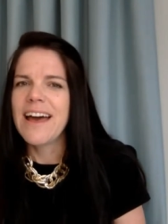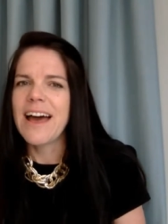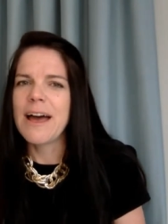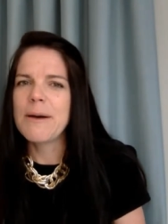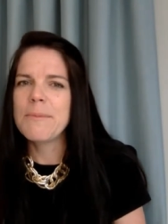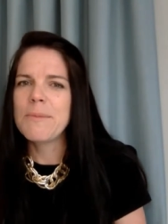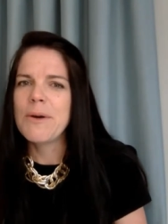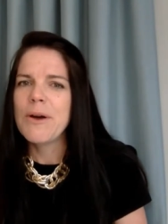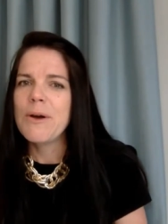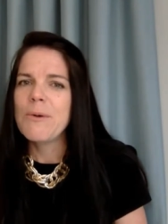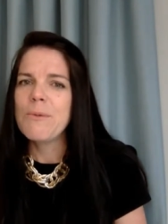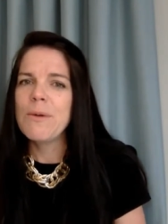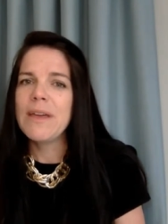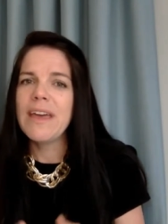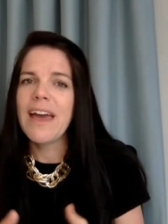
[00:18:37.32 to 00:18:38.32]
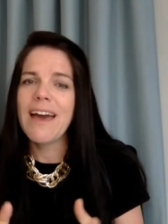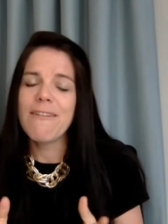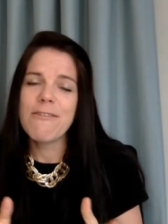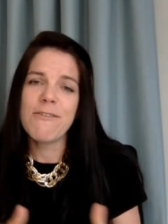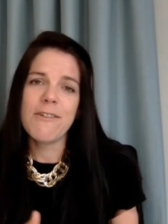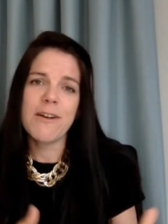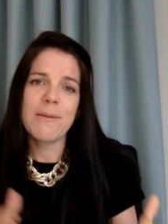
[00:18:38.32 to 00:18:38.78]
um, we
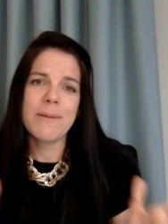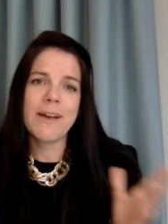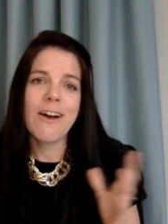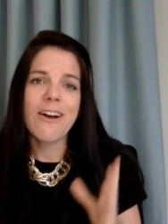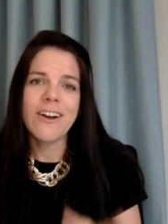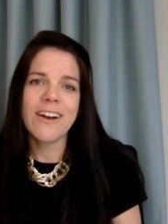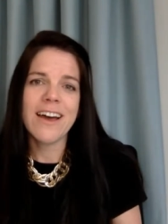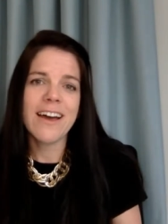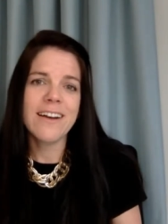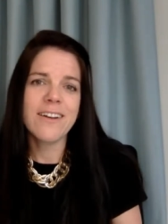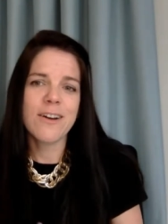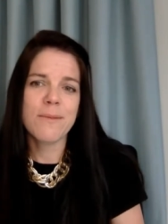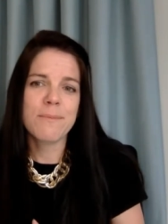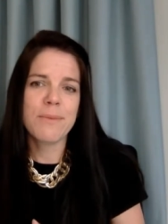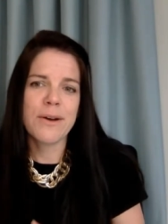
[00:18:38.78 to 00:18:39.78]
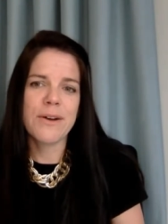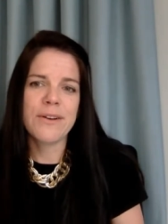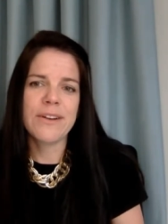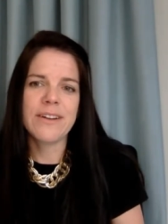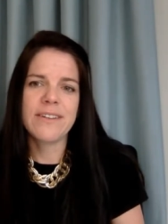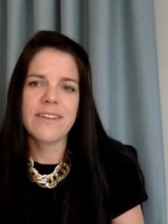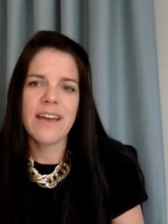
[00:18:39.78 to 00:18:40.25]
have a very big online
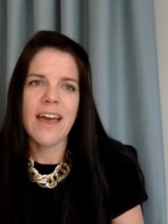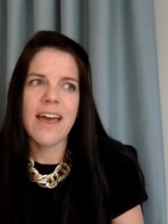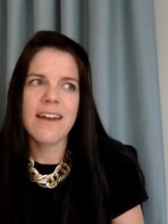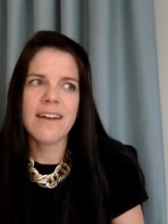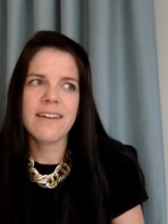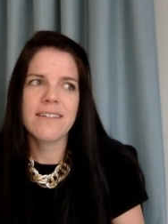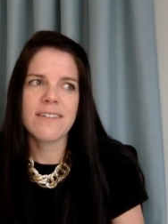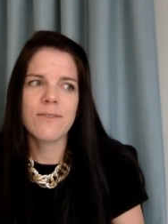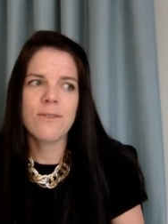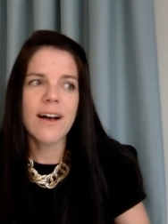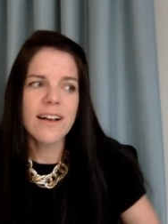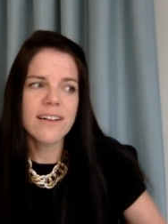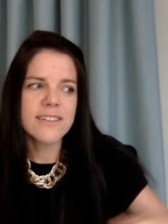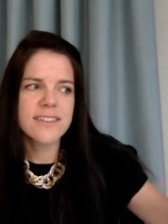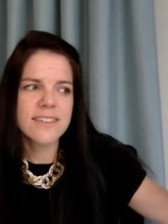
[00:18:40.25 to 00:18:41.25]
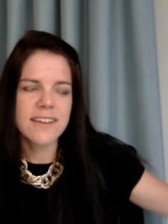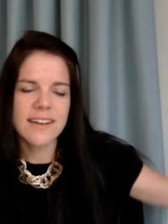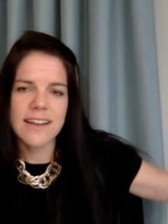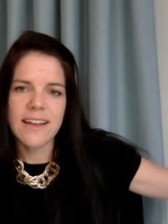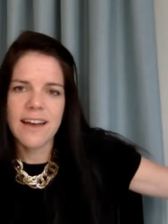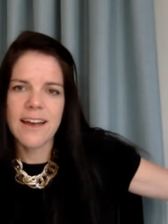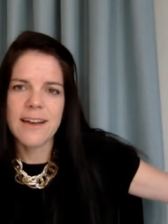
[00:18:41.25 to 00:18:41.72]
component, and whilst
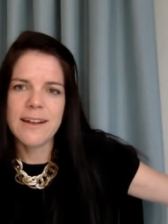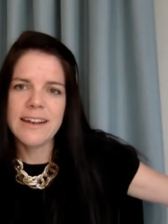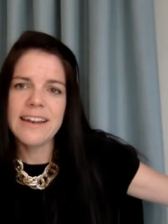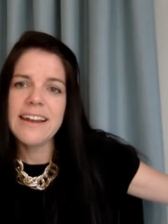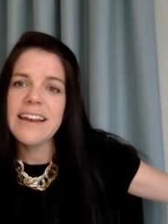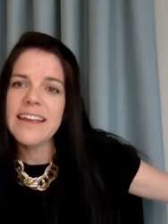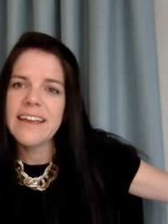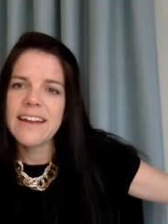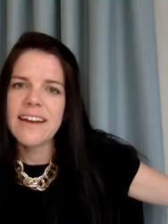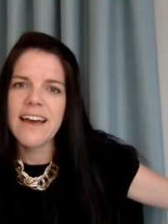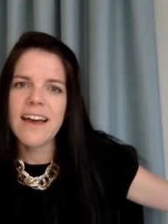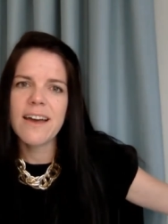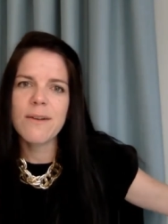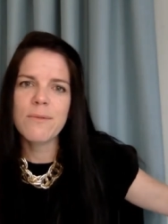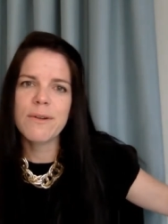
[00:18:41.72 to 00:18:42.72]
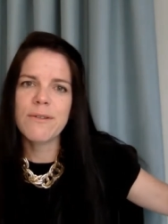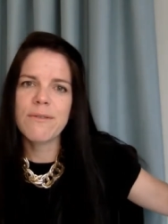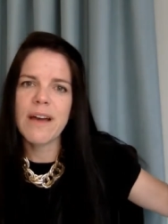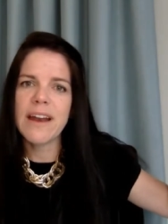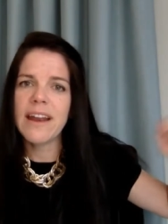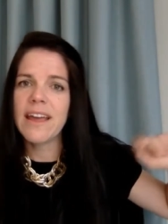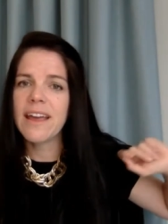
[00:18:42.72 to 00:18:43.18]
uh, Lily and I were
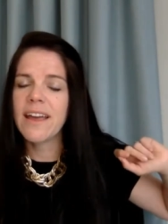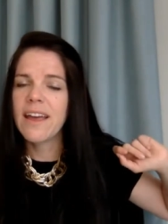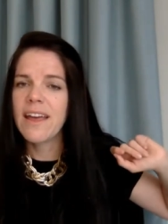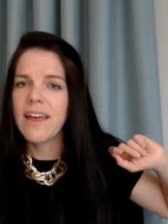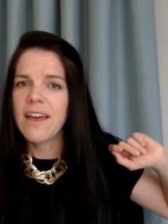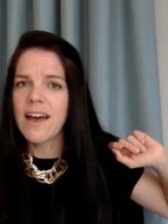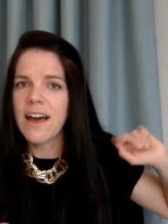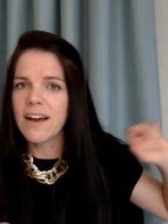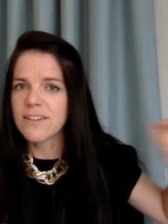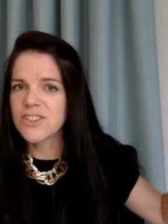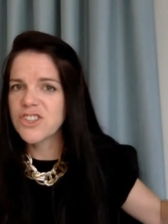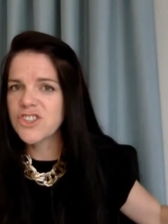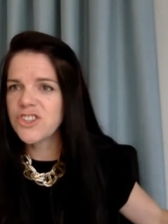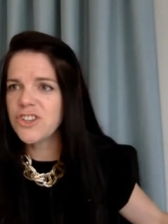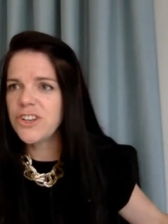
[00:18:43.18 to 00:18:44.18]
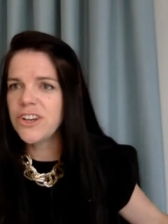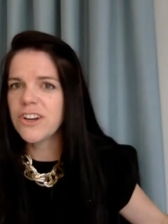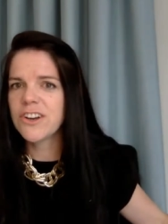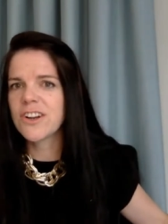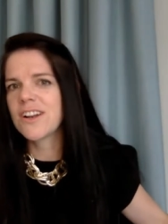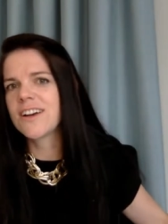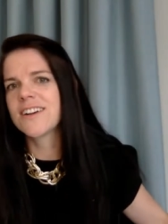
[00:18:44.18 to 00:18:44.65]
running our
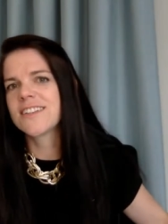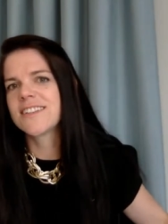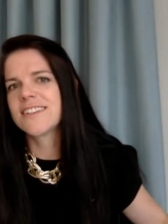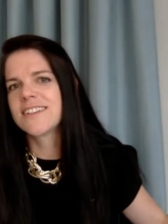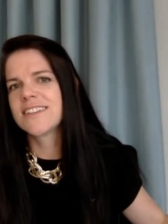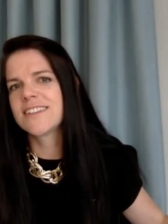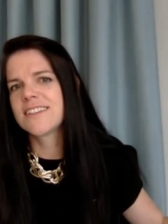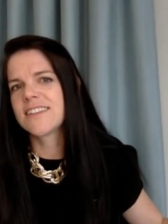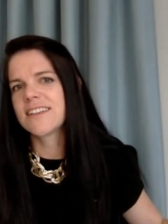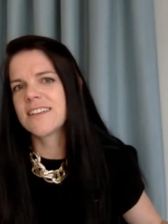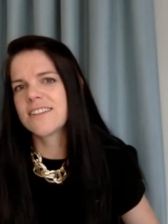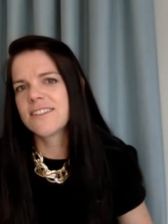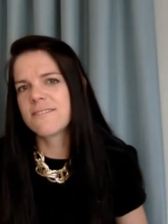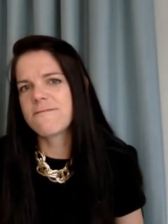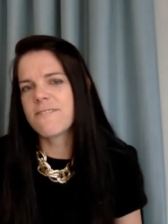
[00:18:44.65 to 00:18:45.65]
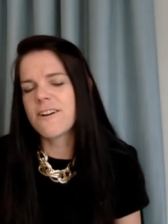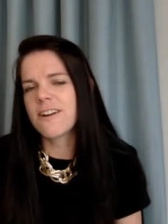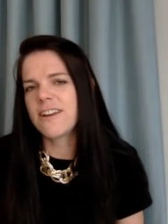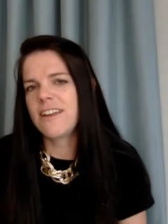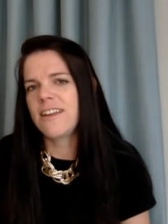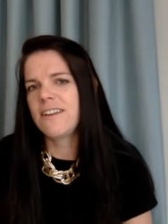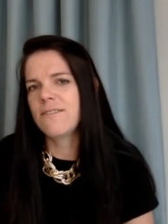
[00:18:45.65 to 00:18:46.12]
studio classes.
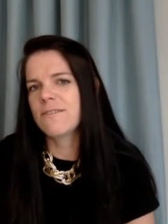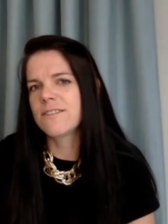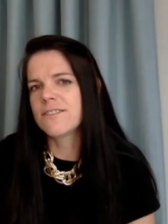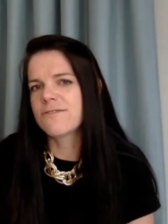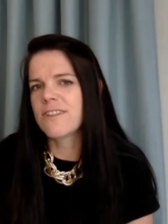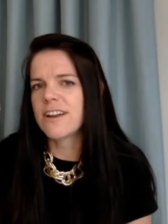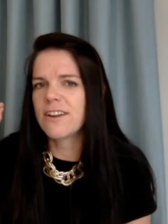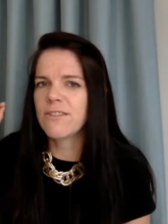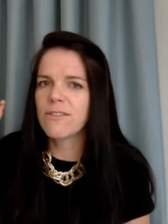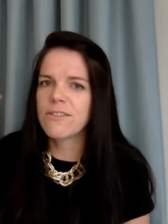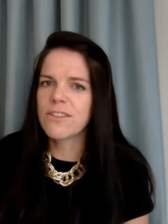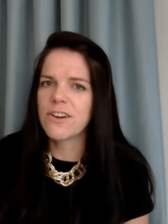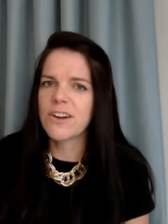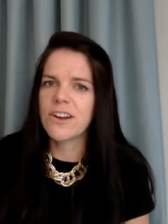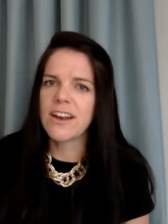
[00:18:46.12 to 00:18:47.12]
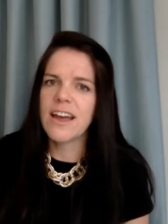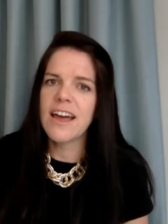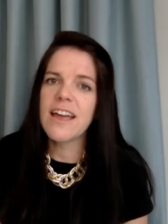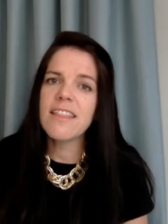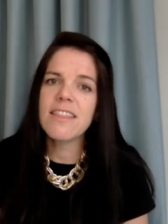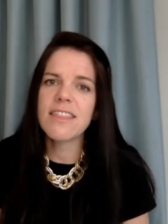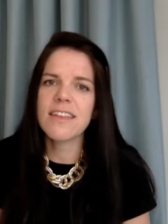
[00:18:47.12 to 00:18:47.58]
Stefanie was running all the
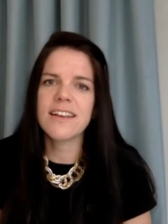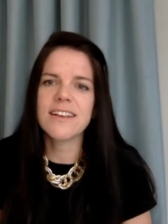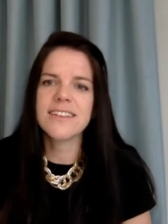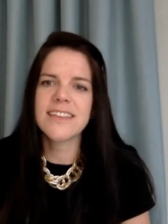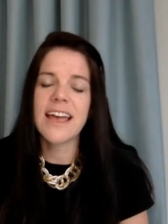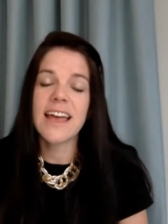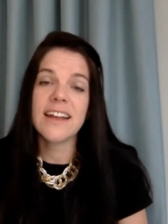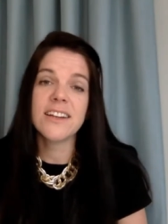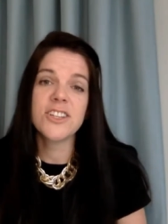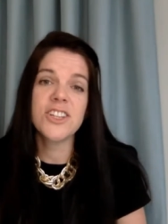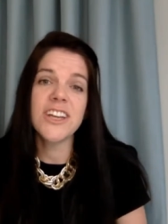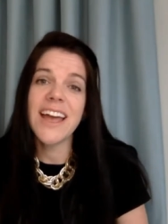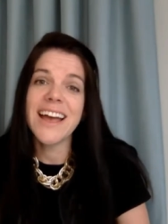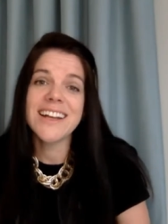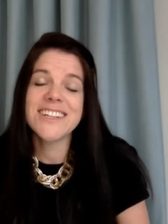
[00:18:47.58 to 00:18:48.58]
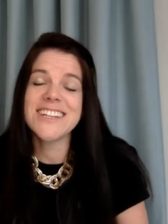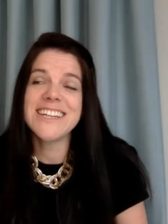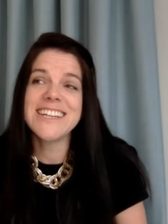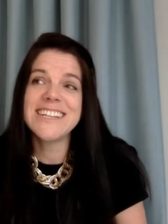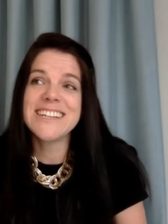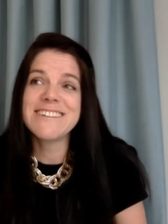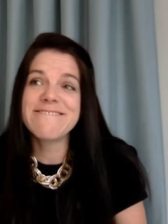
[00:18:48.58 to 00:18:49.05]
online things, and she
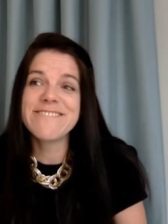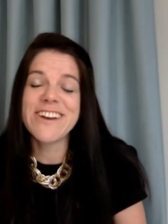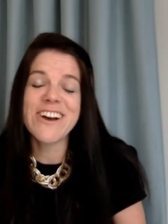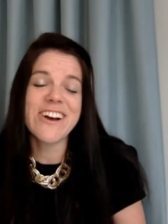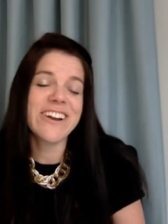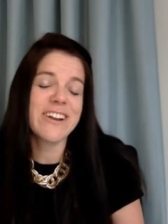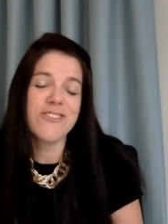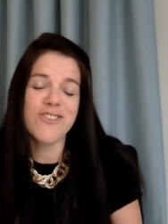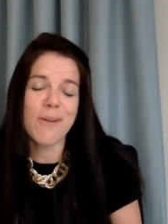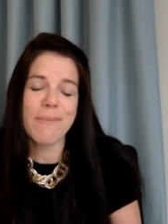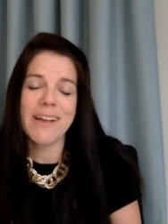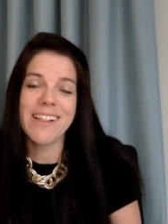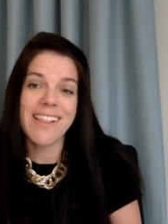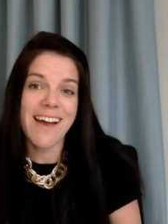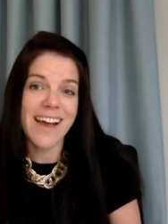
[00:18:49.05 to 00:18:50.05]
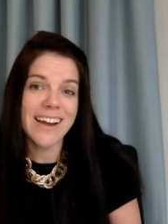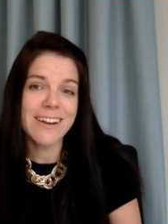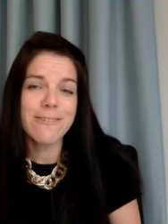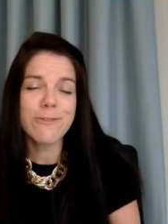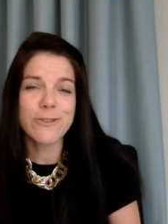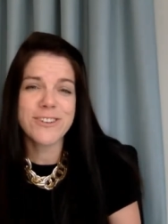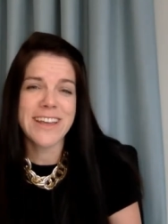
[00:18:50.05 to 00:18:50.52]
actually lived on a tropical
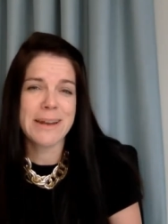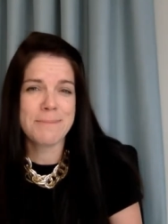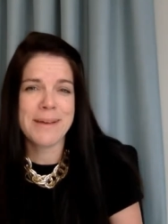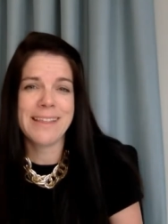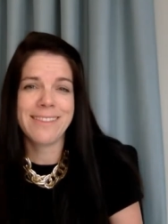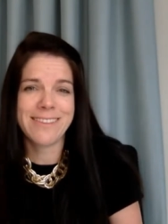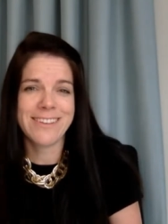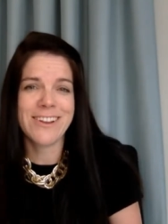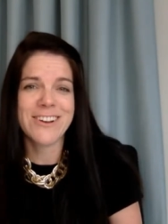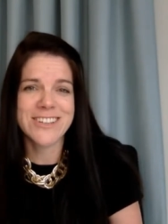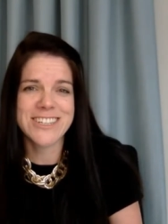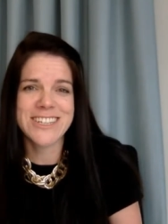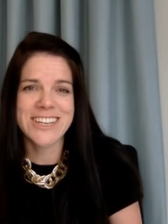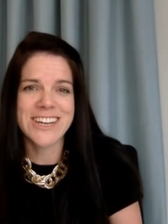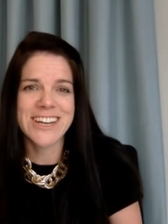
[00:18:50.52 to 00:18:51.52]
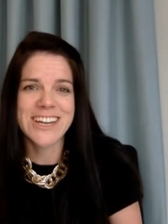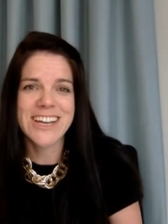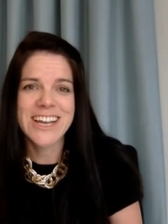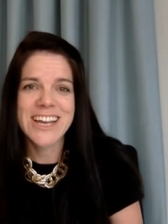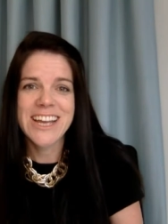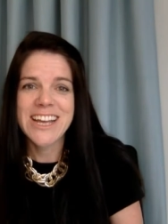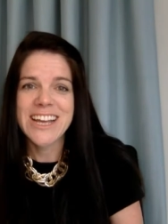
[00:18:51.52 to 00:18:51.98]
island for 10 months last year.